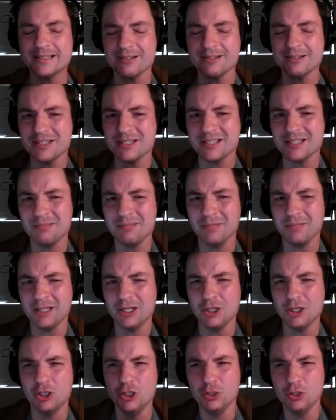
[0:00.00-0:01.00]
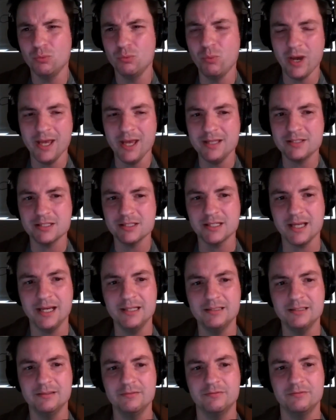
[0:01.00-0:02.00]
sarah does this seem like a good way to
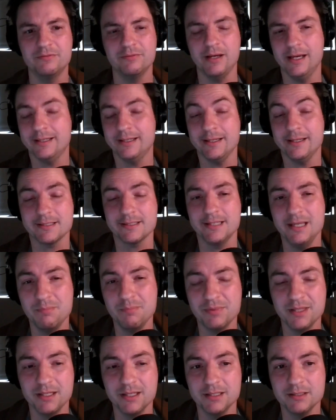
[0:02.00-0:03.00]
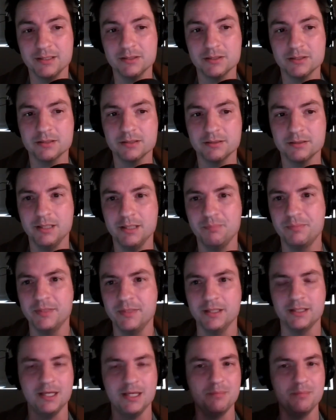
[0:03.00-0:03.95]
kind of i guess keep things keep the,